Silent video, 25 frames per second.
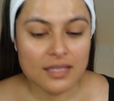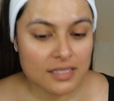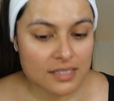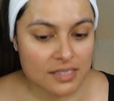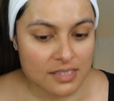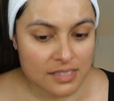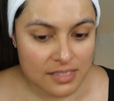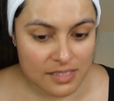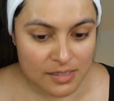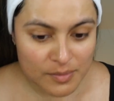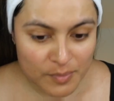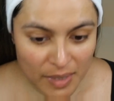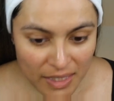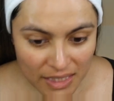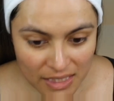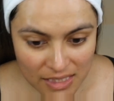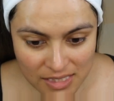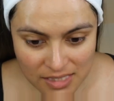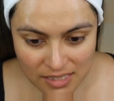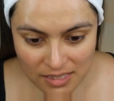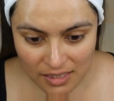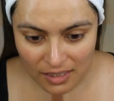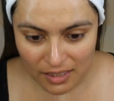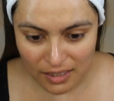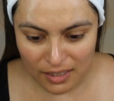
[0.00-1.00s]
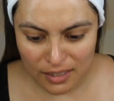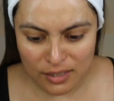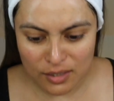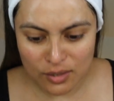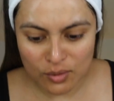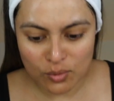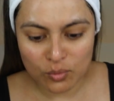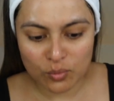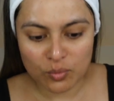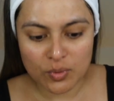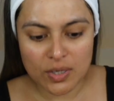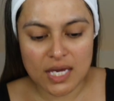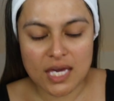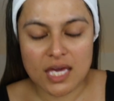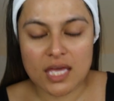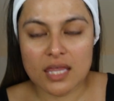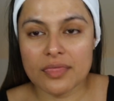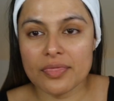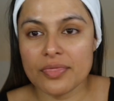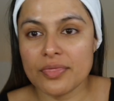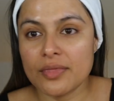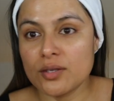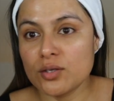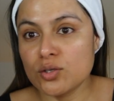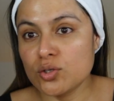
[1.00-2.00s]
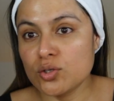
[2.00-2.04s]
This is my skin with